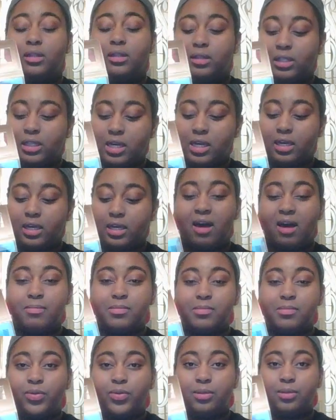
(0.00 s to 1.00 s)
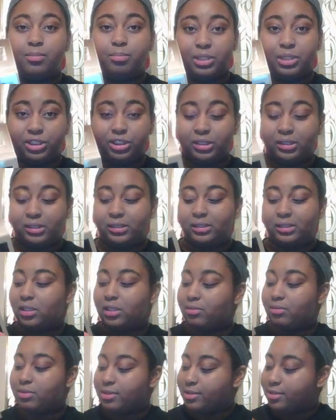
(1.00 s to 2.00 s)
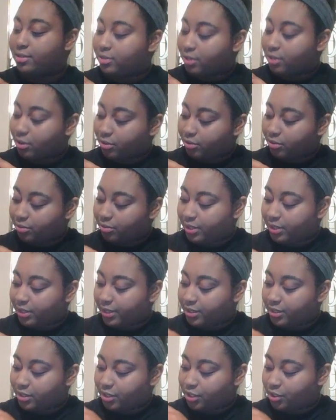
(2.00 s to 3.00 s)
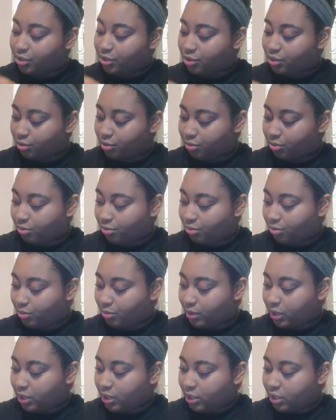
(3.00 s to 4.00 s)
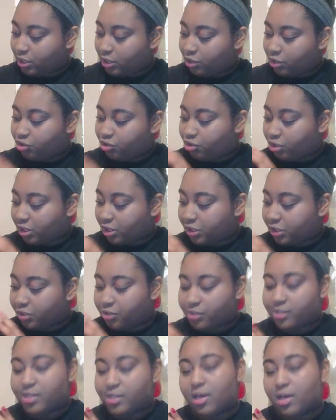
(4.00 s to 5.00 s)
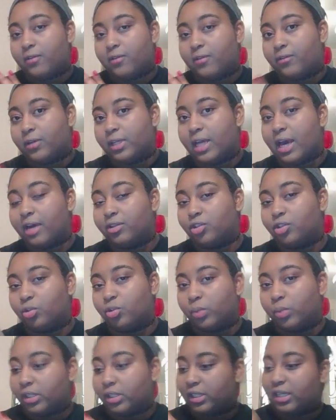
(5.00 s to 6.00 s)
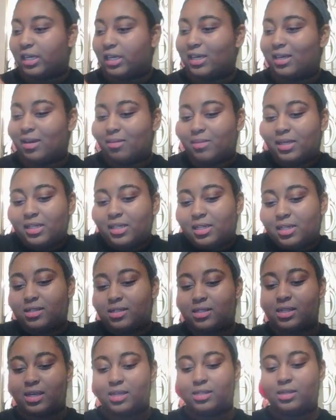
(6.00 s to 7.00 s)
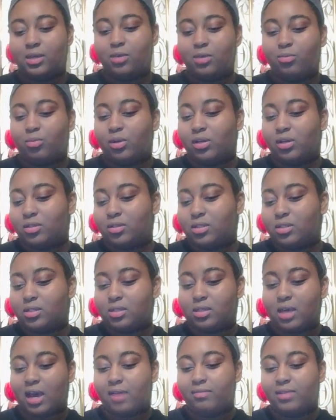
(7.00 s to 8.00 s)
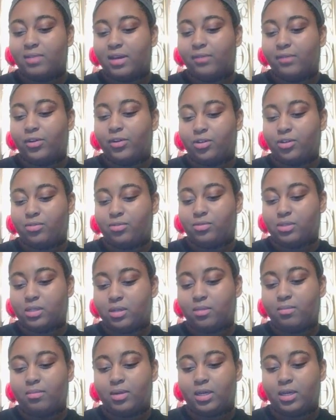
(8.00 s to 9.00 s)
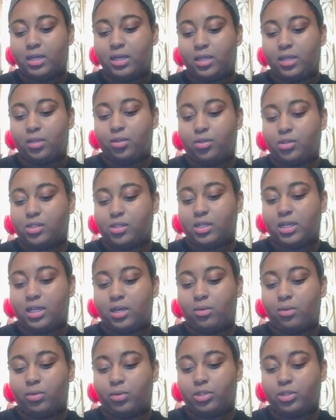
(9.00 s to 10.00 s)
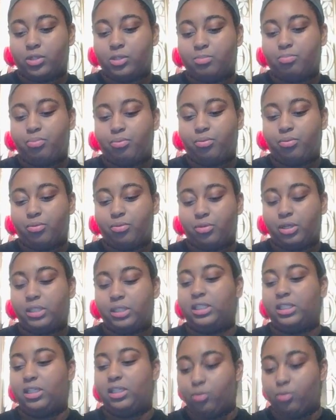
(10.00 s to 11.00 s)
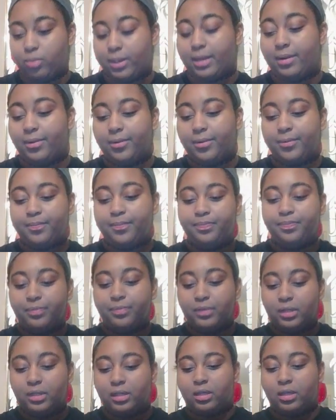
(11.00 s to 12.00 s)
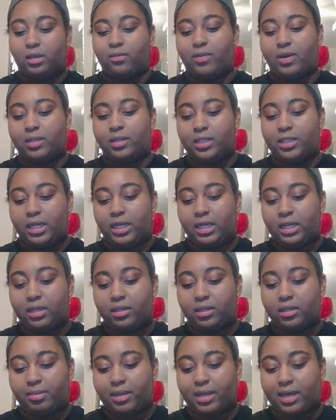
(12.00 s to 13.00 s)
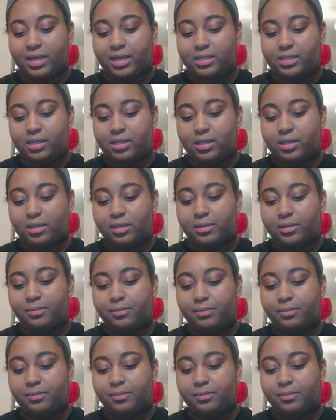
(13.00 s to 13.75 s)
it comes with brushes, so it's so easy to train yourself on how to work it. And I mean, it works. I've never used them, but it looks like it works pretty well. But if I take it out the plastic.